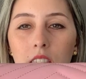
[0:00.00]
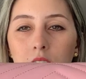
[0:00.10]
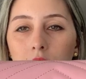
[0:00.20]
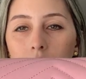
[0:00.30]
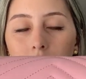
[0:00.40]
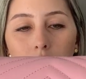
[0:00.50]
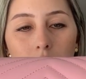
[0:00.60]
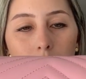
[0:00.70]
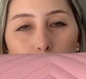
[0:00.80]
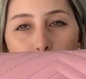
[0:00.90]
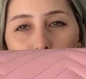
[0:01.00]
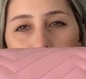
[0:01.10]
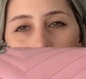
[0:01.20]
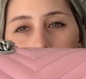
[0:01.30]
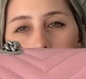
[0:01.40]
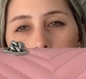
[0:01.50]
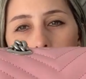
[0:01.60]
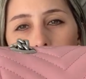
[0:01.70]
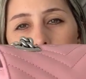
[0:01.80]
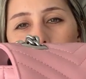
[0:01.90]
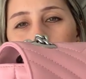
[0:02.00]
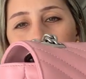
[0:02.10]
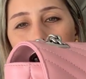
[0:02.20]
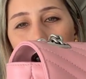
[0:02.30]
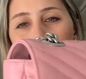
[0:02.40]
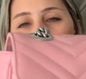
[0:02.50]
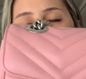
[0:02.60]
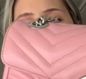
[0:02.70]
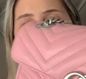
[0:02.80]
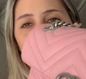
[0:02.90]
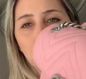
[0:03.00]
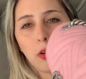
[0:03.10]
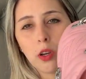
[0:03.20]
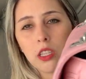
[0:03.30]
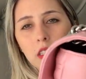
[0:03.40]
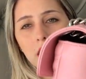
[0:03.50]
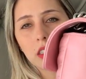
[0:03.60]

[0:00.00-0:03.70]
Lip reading: is just perfect and the color is showing on point.